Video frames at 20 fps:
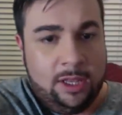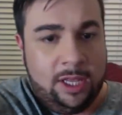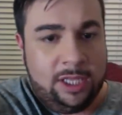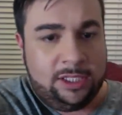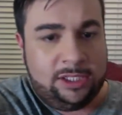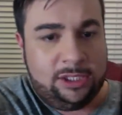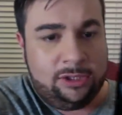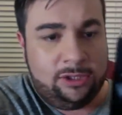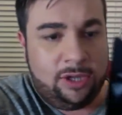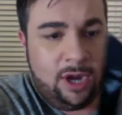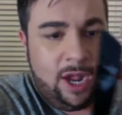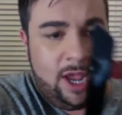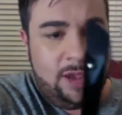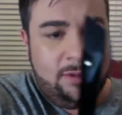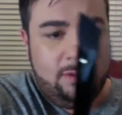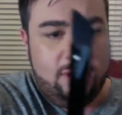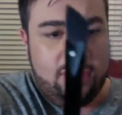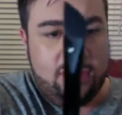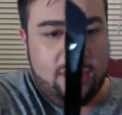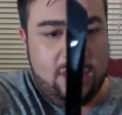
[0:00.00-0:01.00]
Let's try
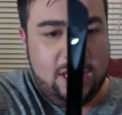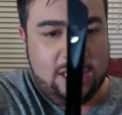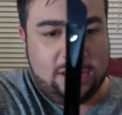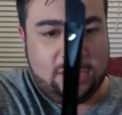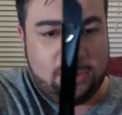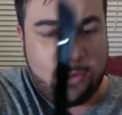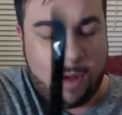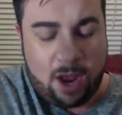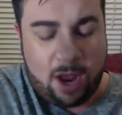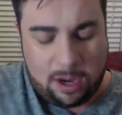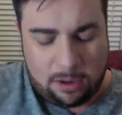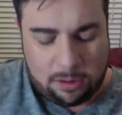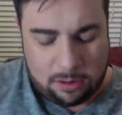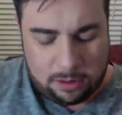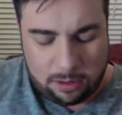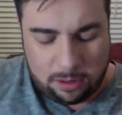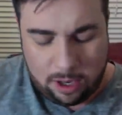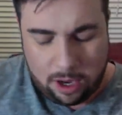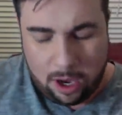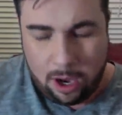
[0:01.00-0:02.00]
with this one,
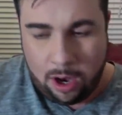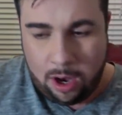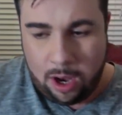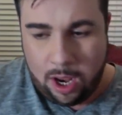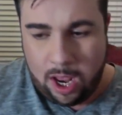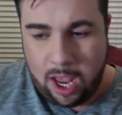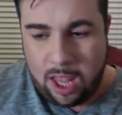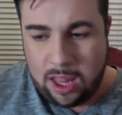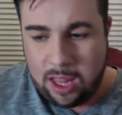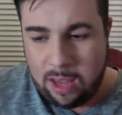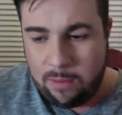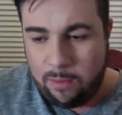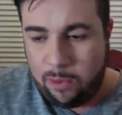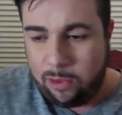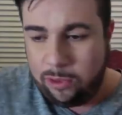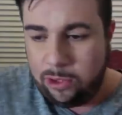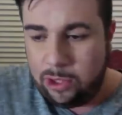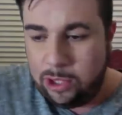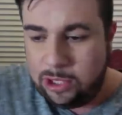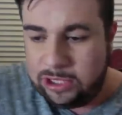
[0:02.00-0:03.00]
and then
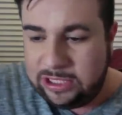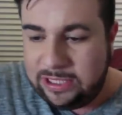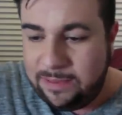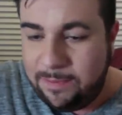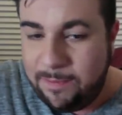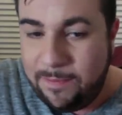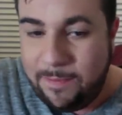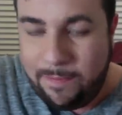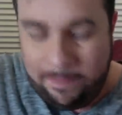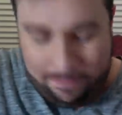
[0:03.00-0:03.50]
we'll use some...